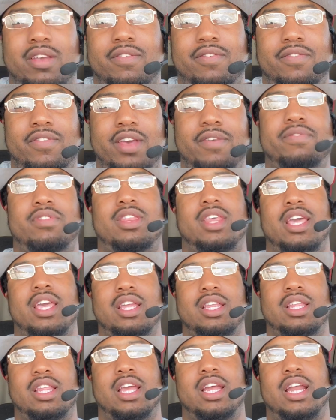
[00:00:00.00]
Fifth
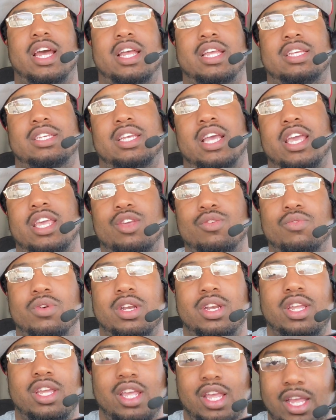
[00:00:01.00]
thing that I say you would
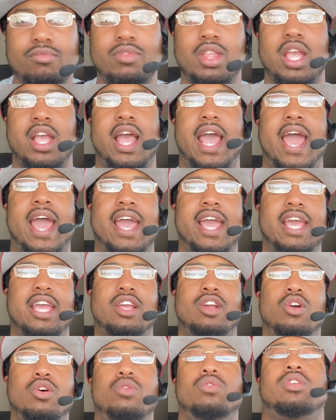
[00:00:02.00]
need, a
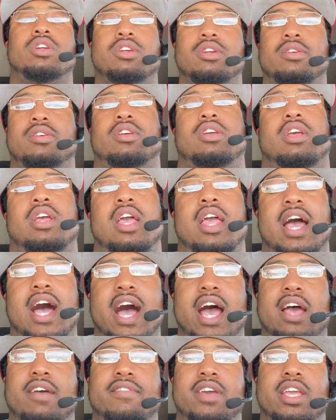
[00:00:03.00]
cooler. I
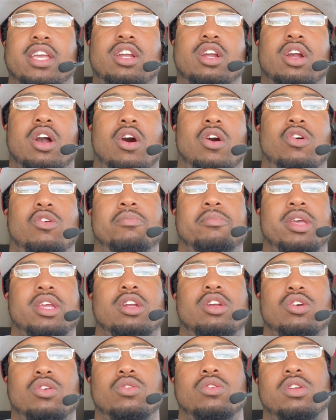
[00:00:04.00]
have a
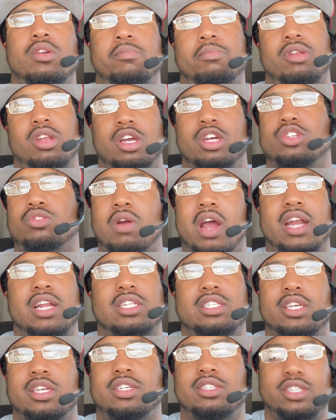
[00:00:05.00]
Coleman cooler, plugs right
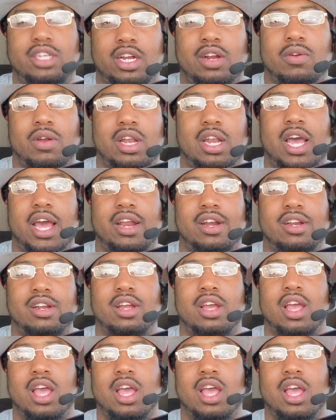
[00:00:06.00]
into your cigarette lighter.